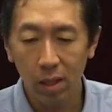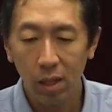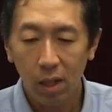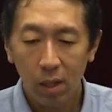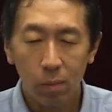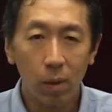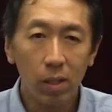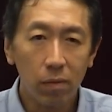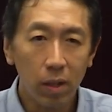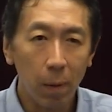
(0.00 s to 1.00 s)
Uh,
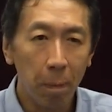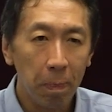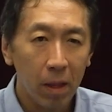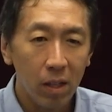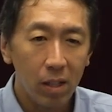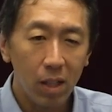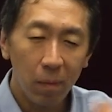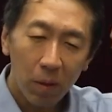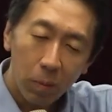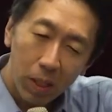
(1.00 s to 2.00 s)
one of them, um,